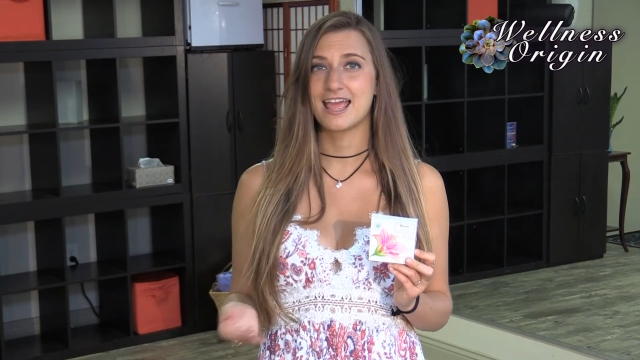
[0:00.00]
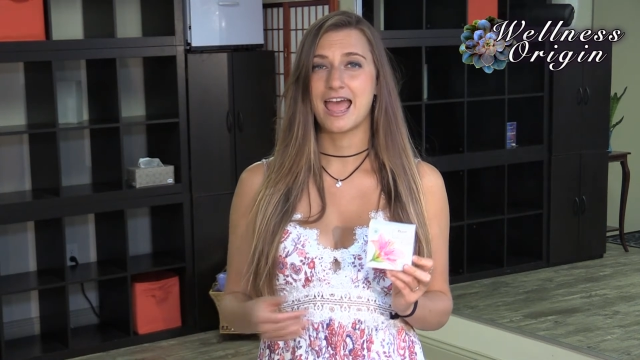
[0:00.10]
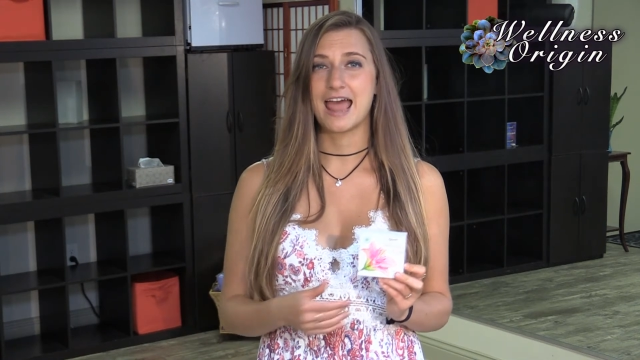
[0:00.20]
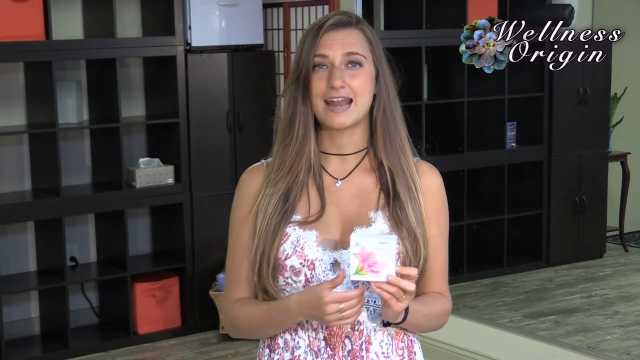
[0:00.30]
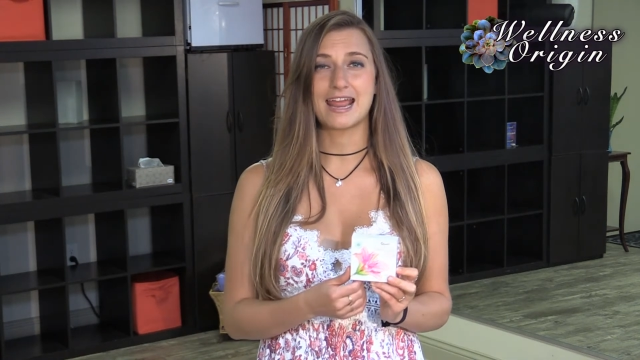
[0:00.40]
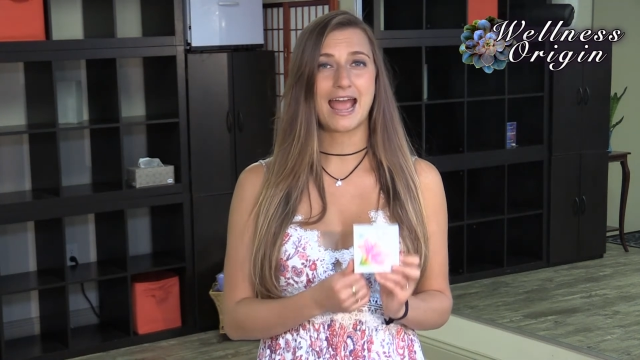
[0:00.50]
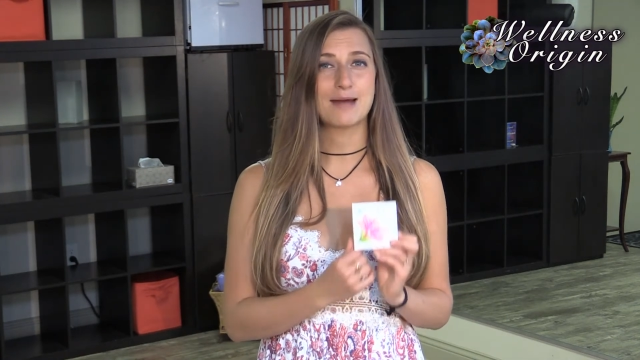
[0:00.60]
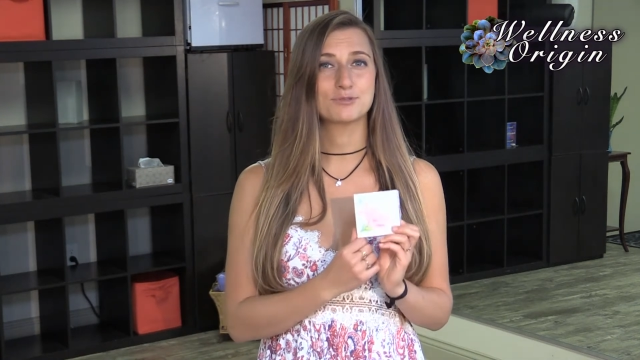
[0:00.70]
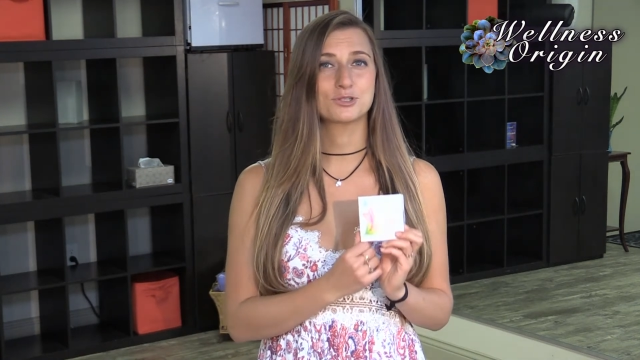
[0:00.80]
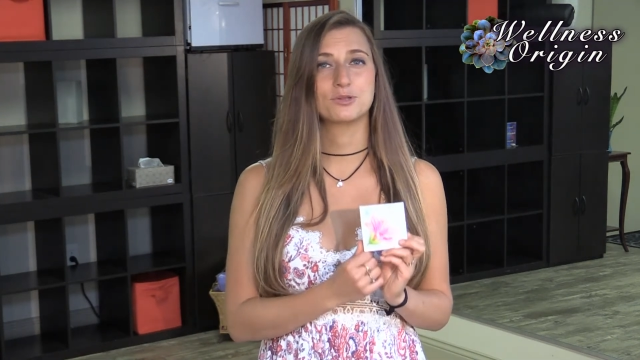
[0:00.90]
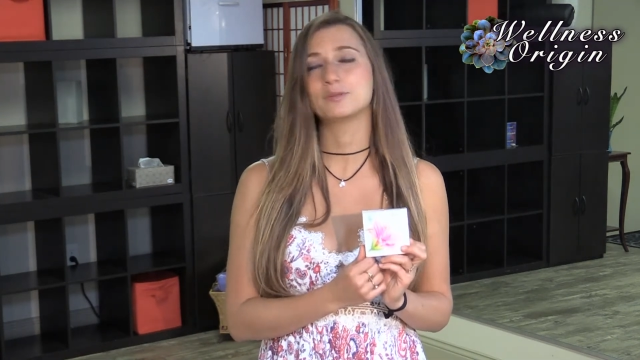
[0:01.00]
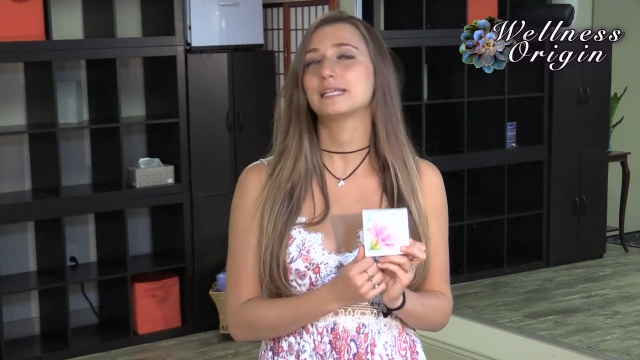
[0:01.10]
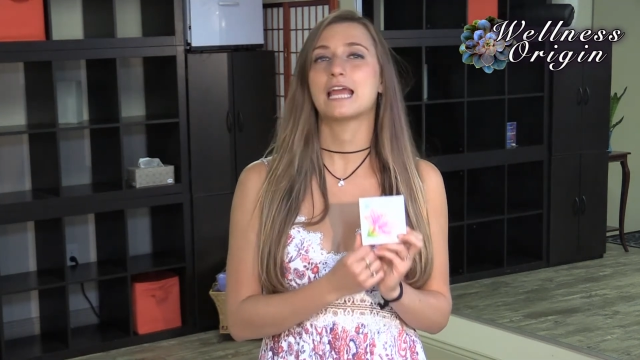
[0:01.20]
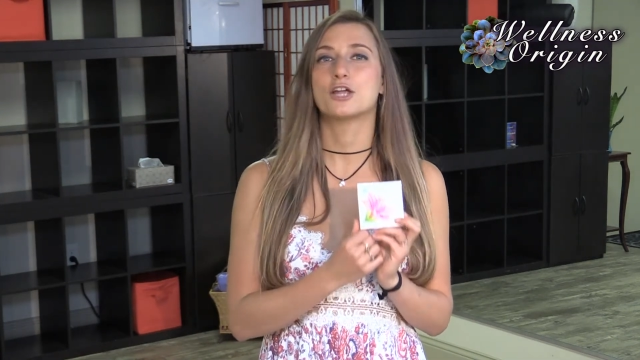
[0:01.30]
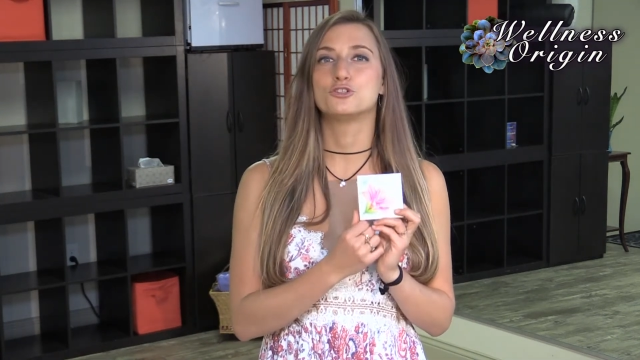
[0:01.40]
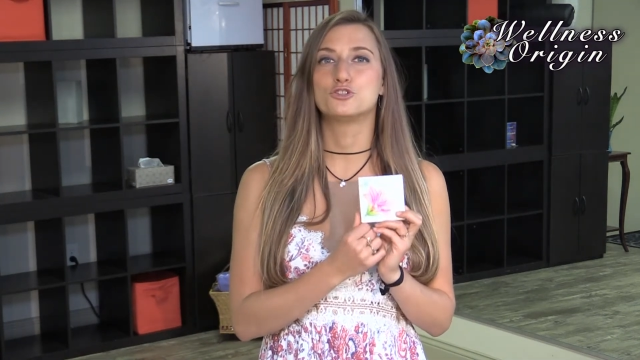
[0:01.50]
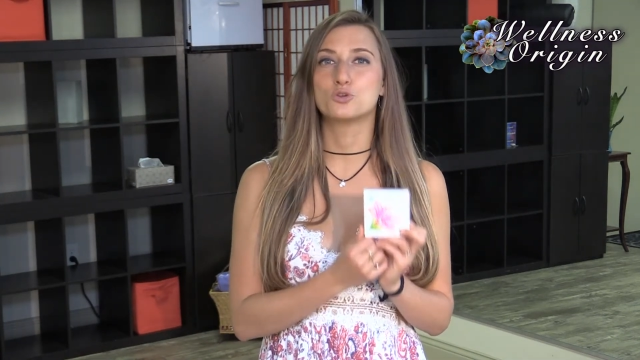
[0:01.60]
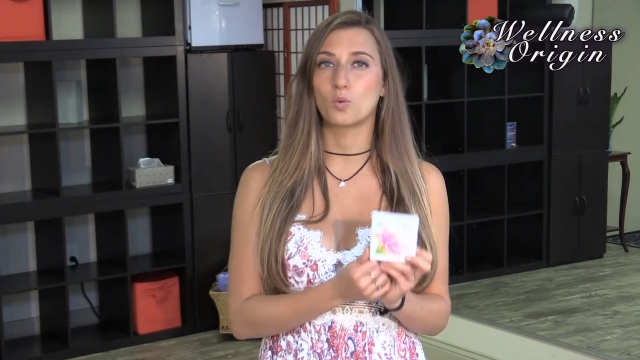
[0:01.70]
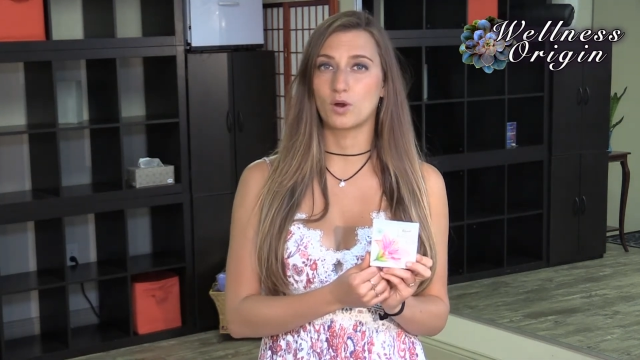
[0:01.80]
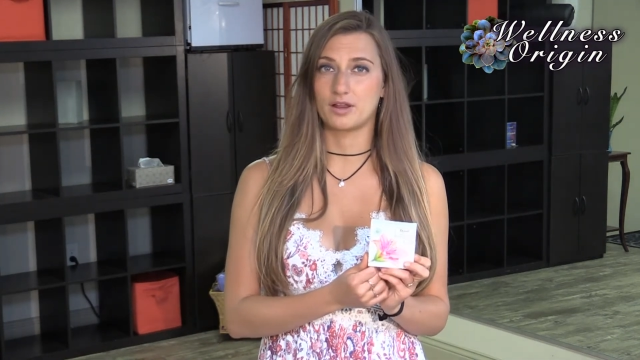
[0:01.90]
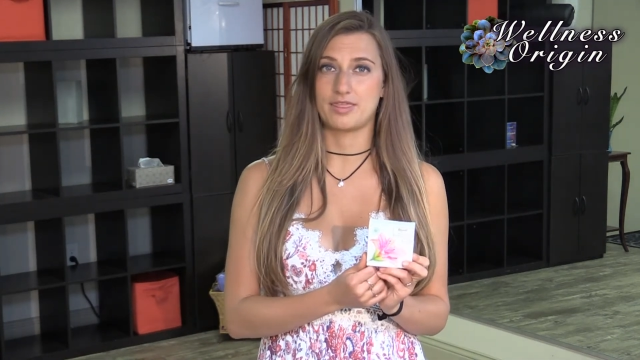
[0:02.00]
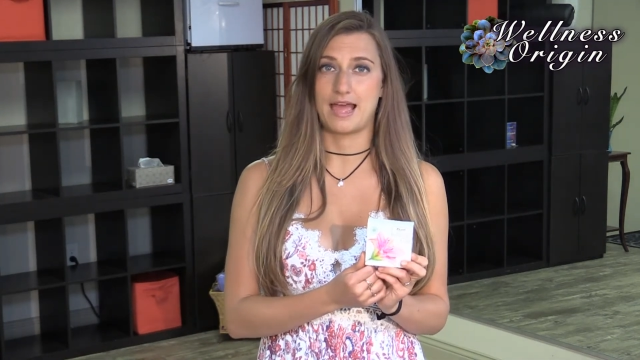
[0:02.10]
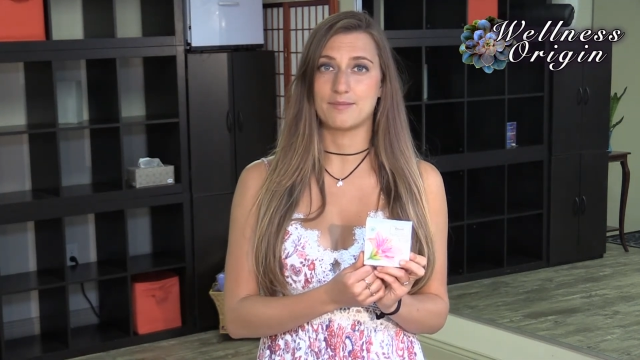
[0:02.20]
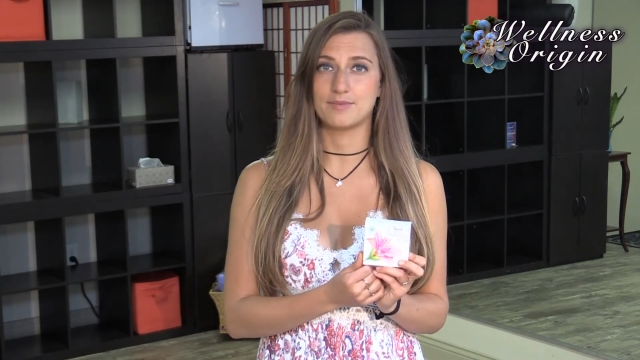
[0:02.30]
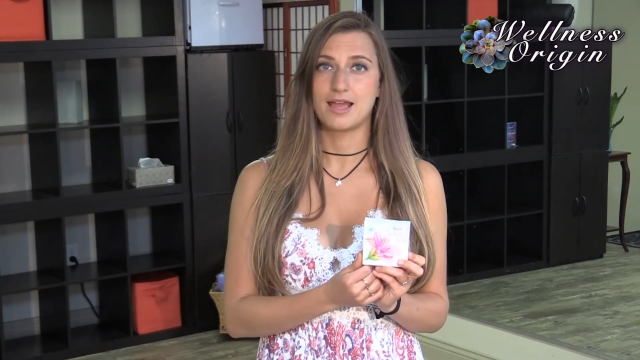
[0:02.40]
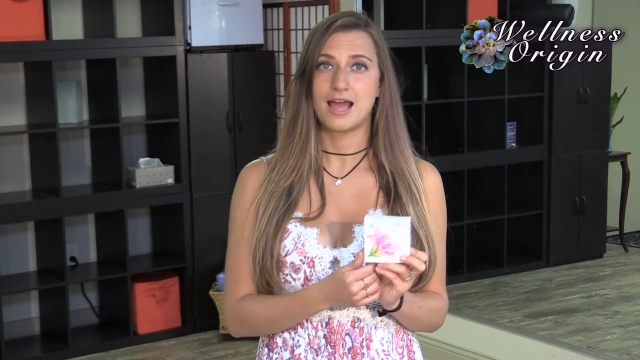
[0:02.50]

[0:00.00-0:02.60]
and I absolutely adore them.